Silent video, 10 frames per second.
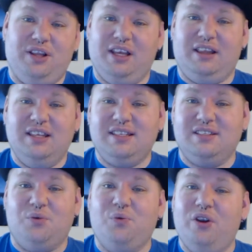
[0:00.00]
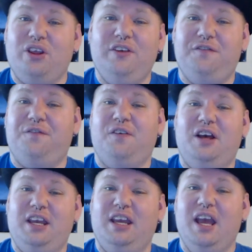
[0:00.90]
Like, this is a really
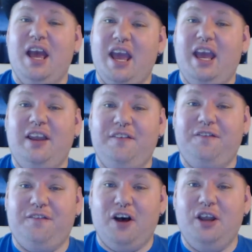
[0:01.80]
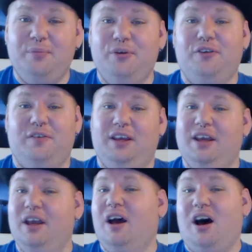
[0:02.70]
funny and fun movie.